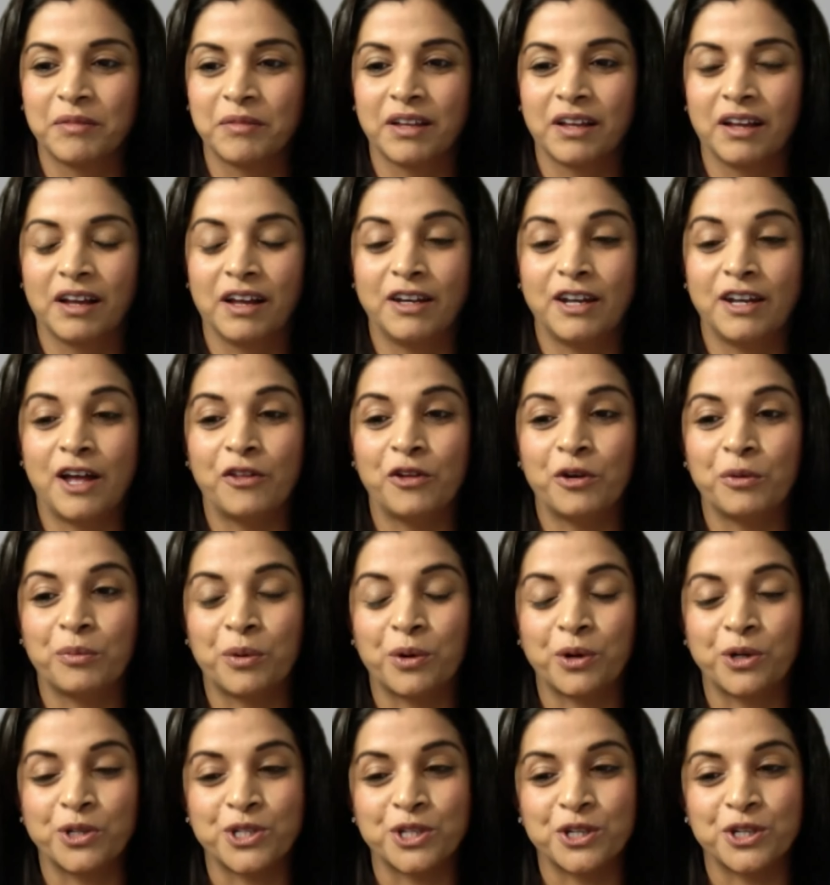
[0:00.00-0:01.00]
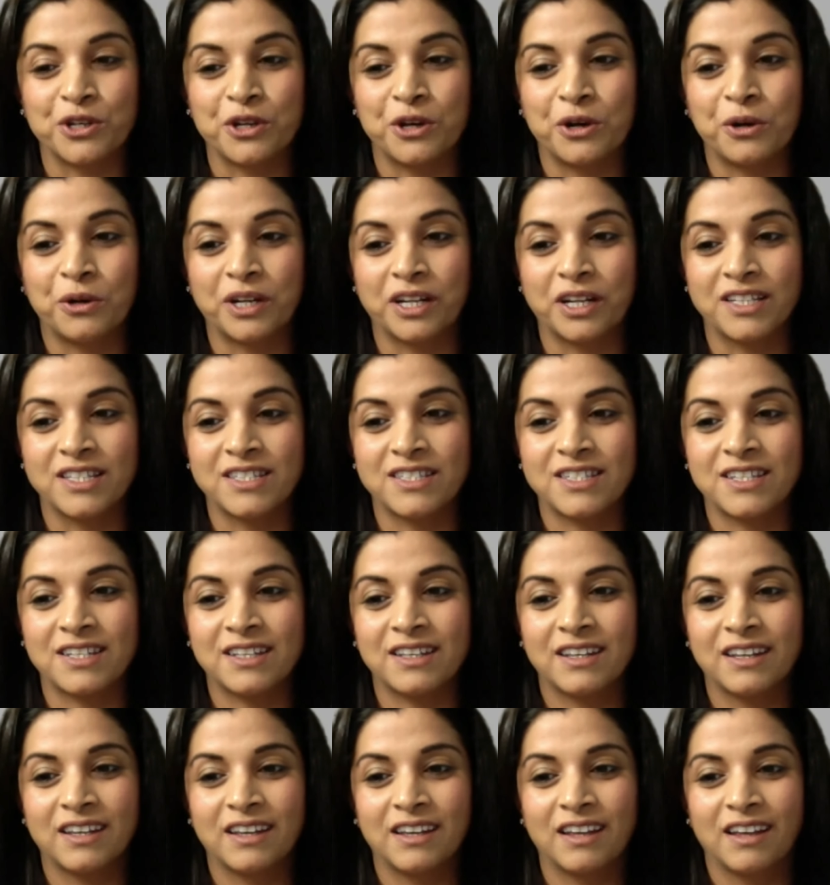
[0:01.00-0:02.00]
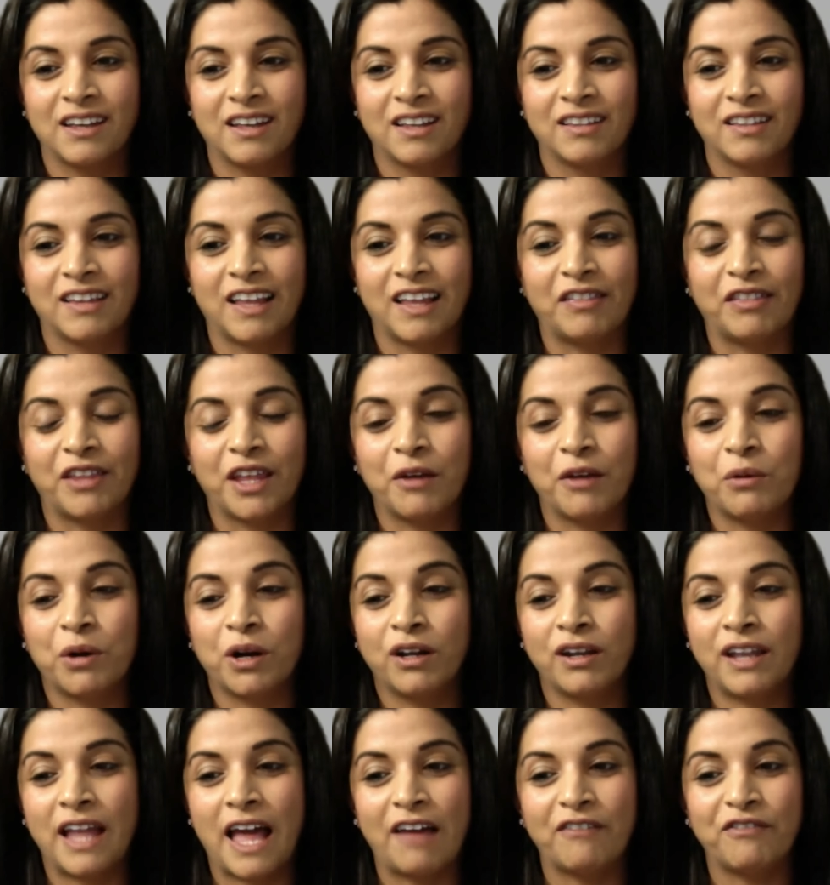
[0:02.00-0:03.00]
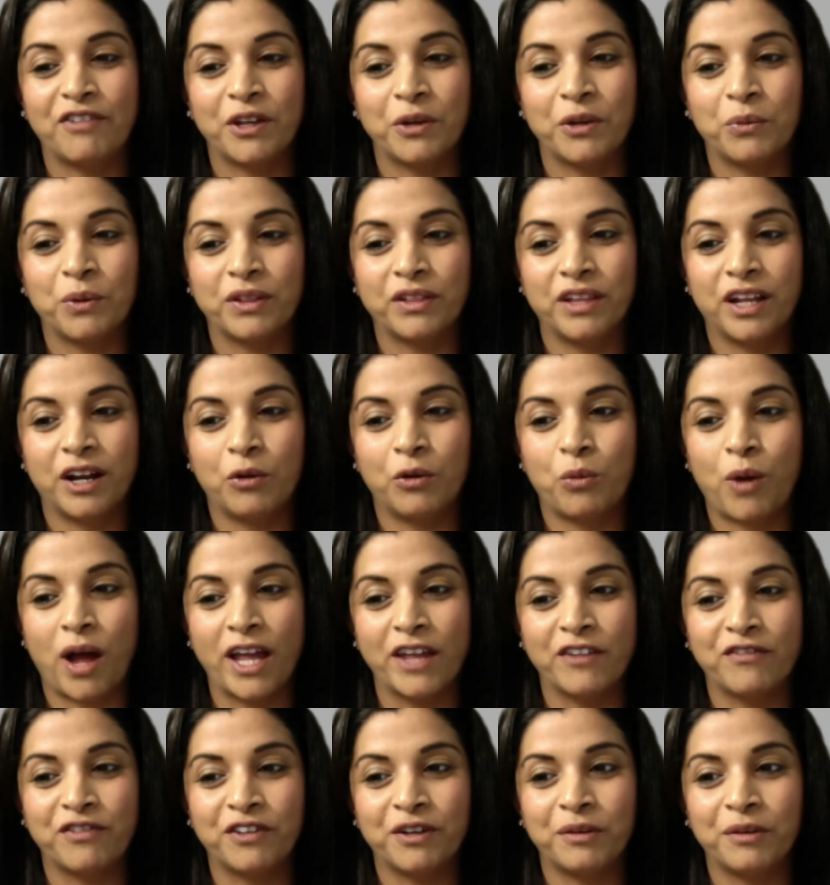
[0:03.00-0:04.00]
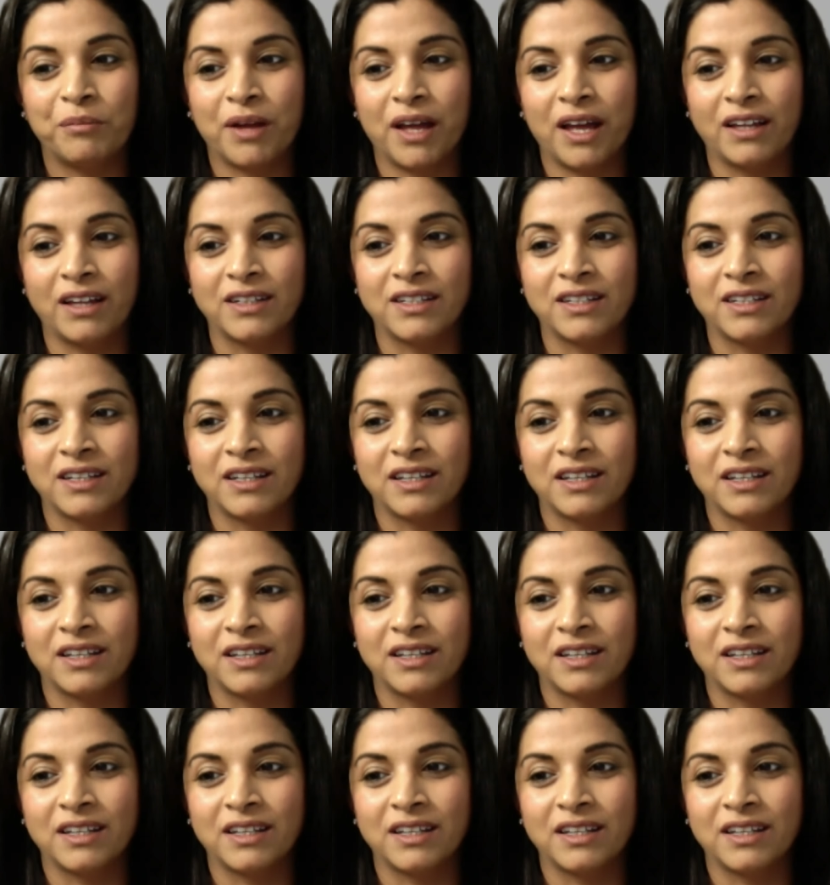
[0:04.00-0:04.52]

Another person noticed that they were laughing with their wife in bed